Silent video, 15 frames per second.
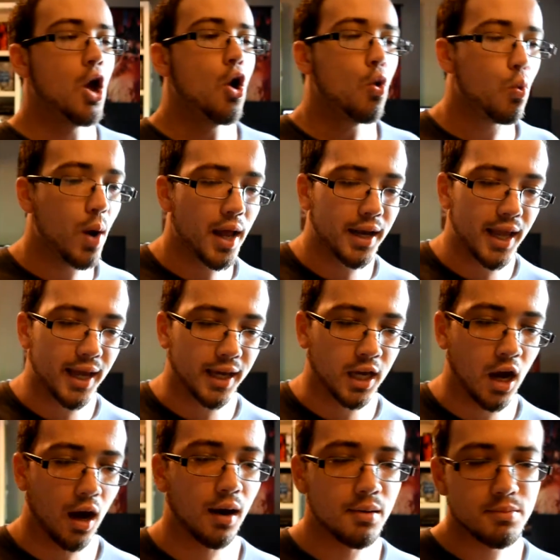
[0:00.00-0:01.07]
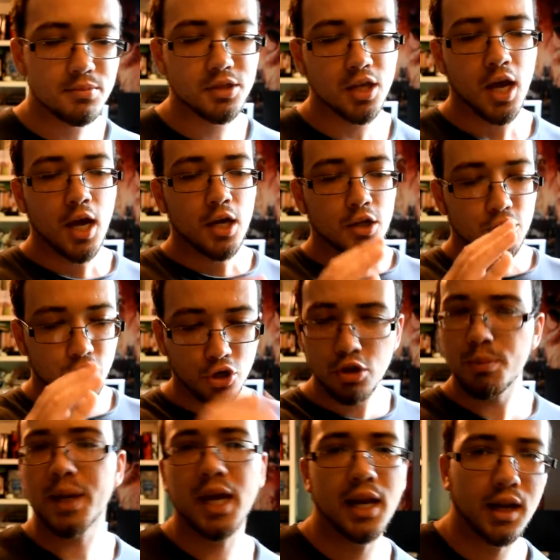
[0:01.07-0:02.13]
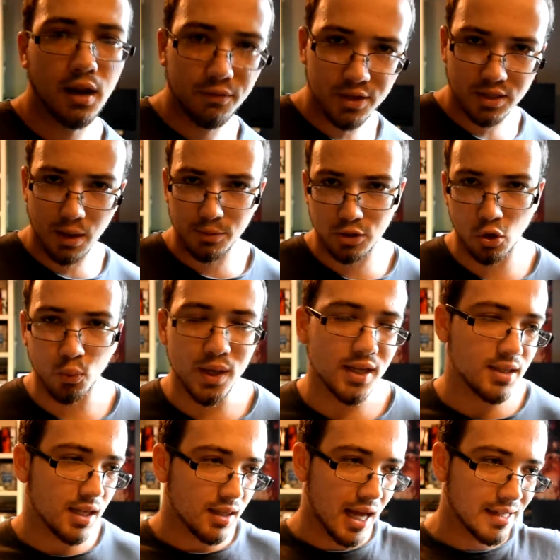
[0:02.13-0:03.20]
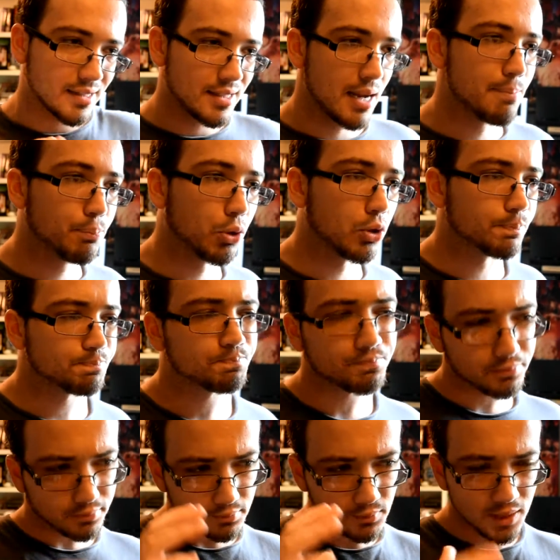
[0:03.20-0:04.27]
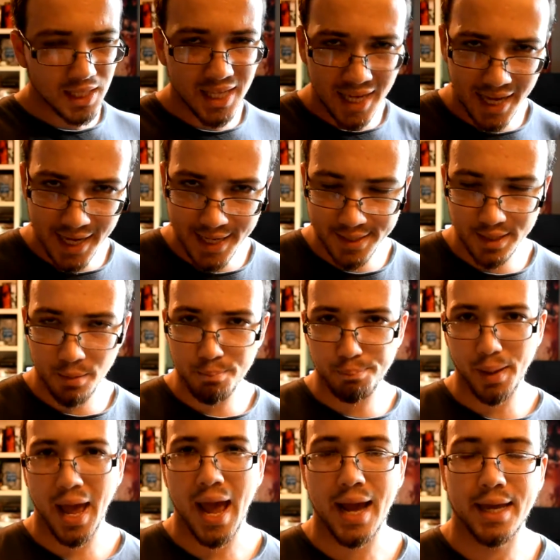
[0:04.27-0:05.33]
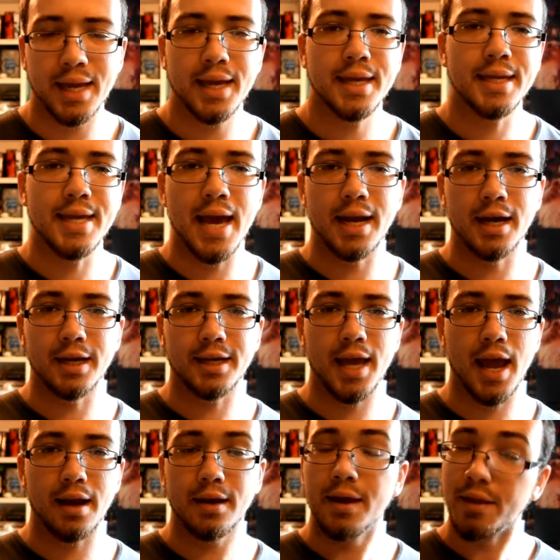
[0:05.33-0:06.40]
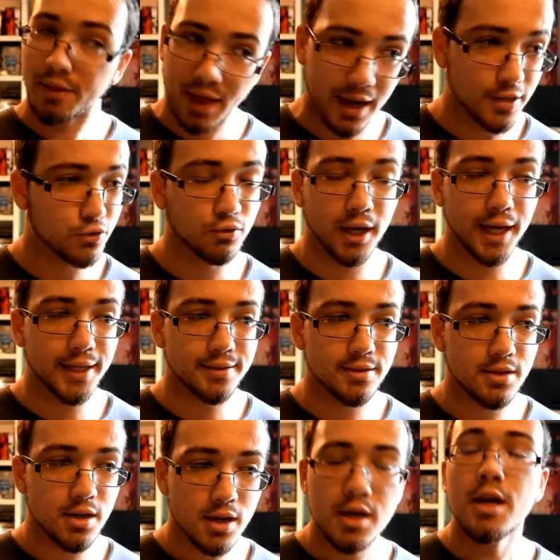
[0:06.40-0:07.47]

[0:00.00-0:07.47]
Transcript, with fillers: When it comes to the beginning of this episode, we see that Dimple is back yet again. That is right.